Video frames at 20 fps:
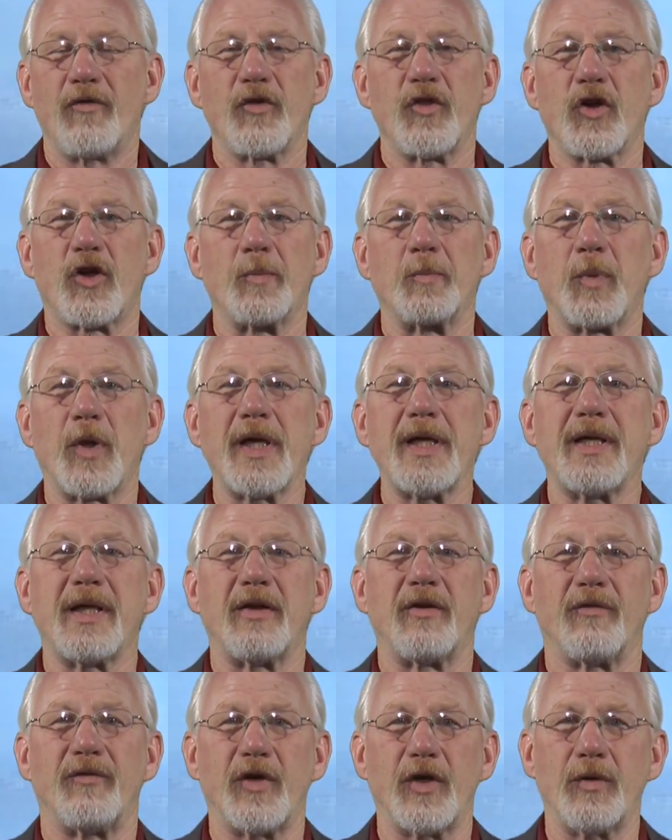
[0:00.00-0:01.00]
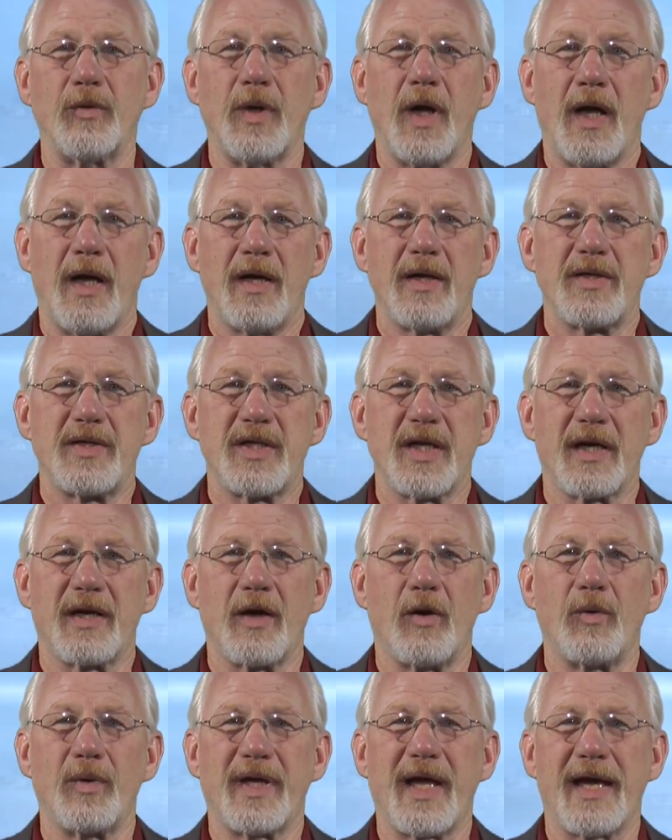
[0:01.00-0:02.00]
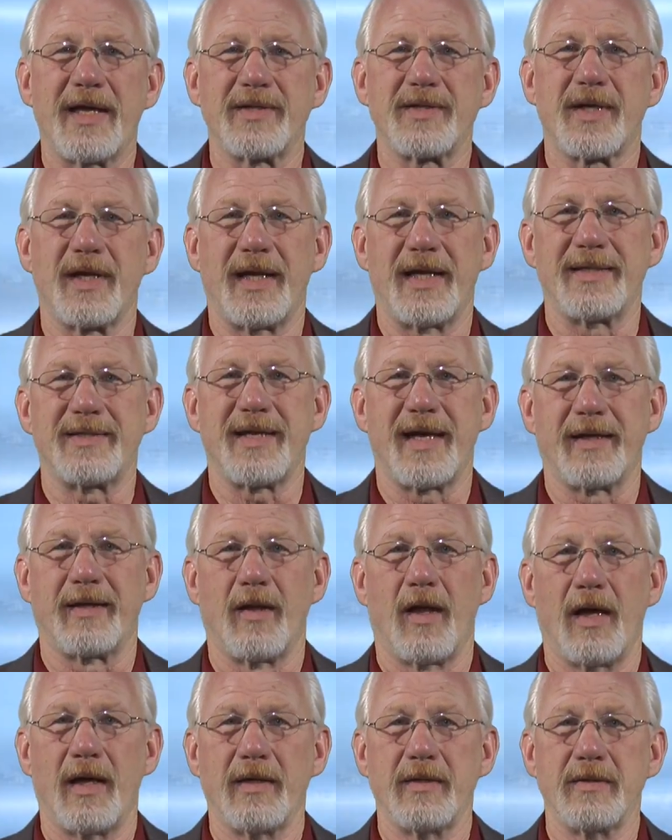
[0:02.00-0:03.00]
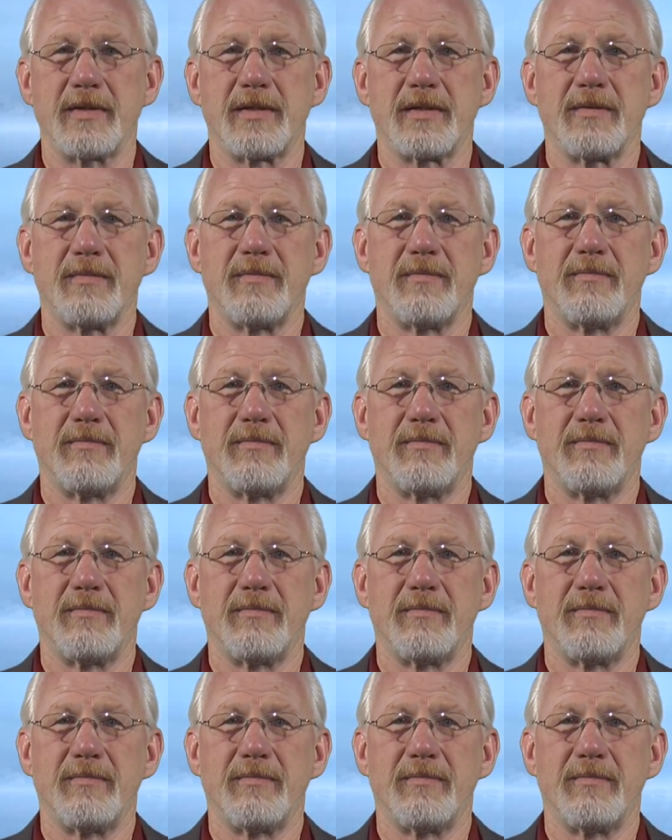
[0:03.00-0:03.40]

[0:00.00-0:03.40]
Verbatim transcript: For the complete interview, check out Castanet's headlines.